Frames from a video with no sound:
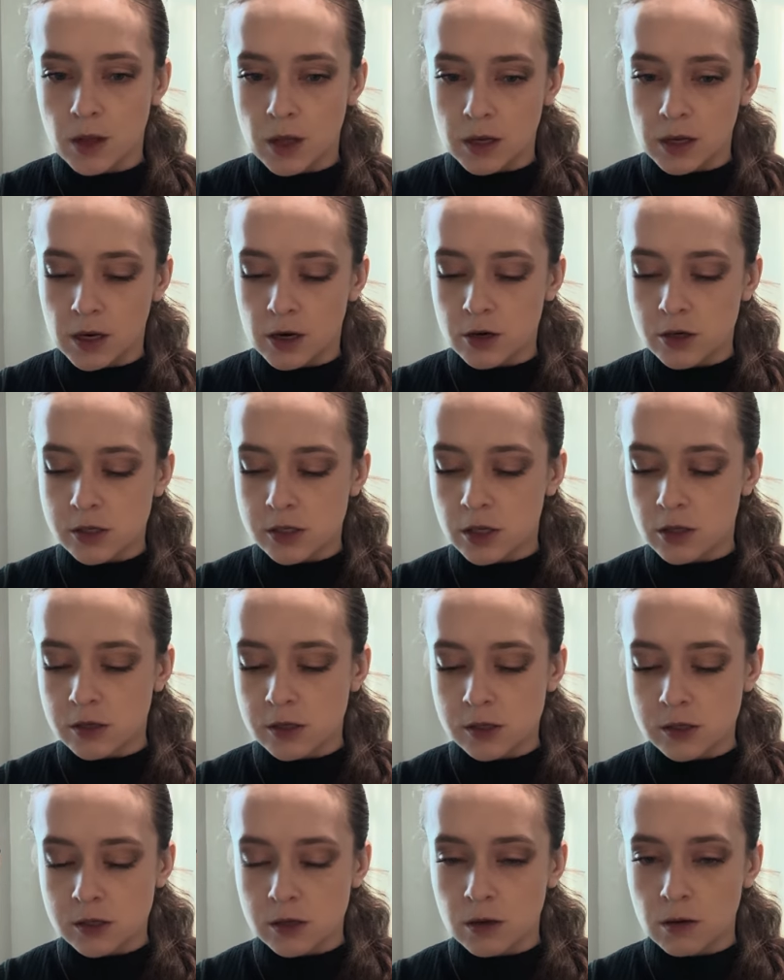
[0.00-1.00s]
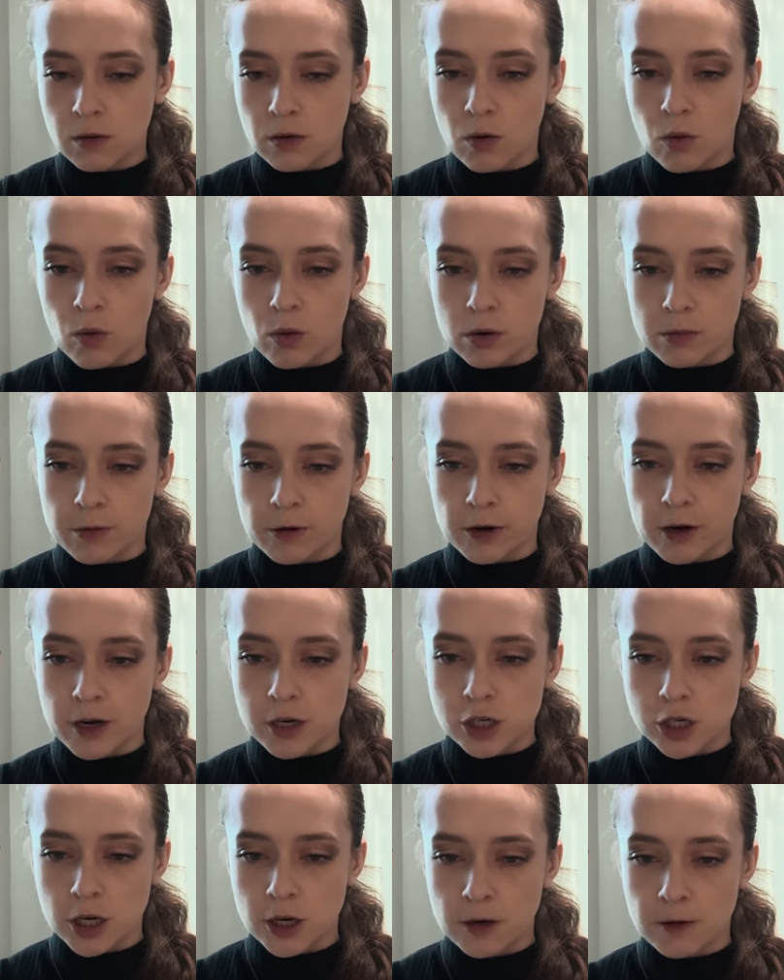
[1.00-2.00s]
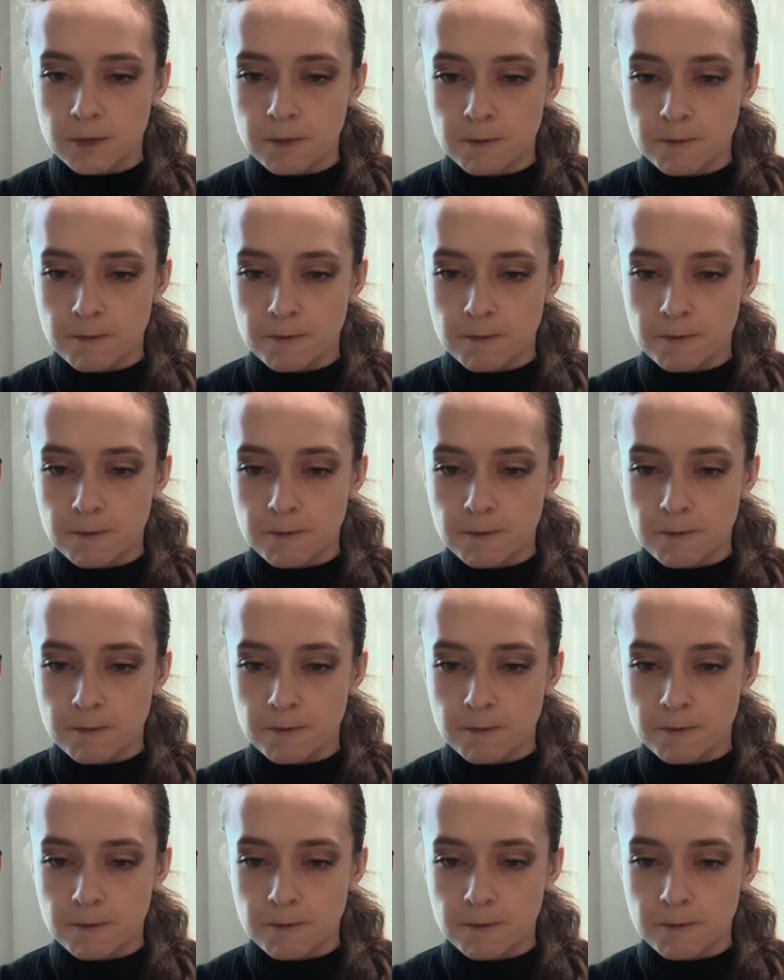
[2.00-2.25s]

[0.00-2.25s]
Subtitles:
here's the chord progression.